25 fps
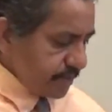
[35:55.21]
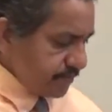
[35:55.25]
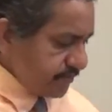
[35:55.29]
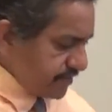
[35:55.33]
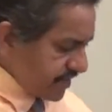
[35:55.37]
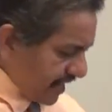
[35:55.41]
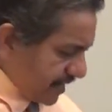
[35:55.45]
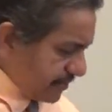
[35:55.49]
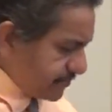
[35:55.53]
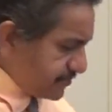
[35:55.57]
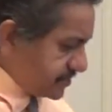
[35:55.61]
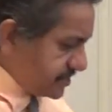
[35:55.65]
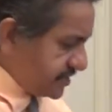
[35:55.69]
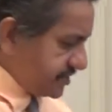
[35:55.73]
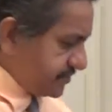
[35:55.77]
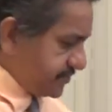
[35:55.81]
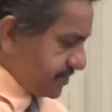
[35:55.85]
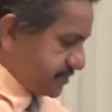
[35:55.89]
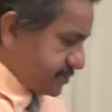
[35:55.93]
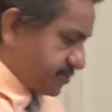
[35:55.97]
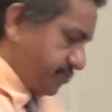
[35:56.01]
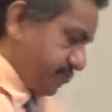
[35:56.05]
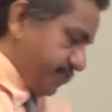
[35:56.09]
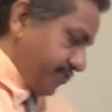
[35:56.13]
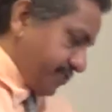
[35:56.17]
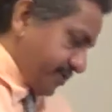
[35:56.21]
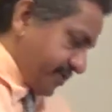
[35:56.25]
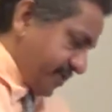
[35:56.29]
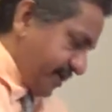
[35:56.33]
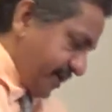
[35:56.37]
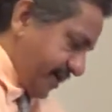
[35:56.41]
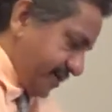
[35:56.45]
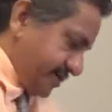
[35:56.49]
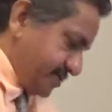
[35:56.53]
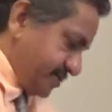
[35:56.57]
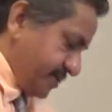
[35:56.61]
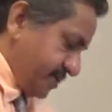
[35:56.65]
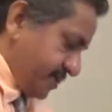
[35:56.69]
But I believe that the Word of
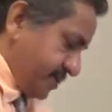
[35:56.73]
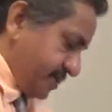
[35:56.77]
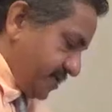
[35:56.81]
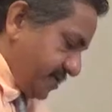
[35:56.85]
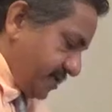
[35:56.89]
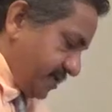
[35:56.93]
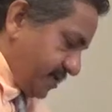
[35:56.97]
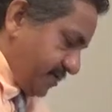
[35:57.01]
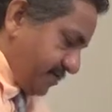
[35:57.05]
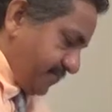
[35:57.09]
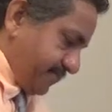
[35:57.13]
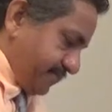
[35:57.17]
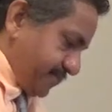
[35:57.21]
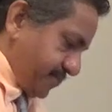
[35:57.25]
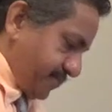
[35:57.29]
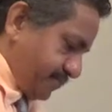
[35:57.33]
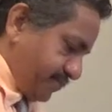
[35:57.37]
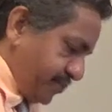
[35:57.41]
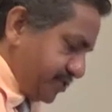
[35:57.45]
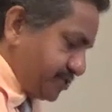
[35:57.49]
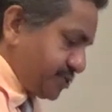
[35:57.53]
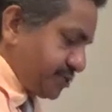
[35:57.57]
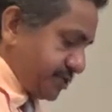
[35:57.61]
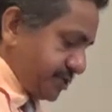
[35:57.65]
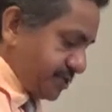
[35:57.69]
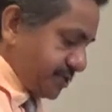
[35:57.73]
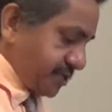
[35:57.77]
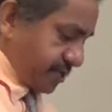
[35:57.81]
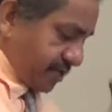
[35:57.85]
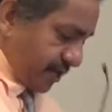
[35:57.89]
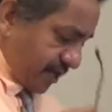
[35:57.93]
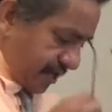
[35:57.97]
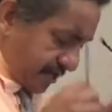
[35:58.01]
God um, puts it in the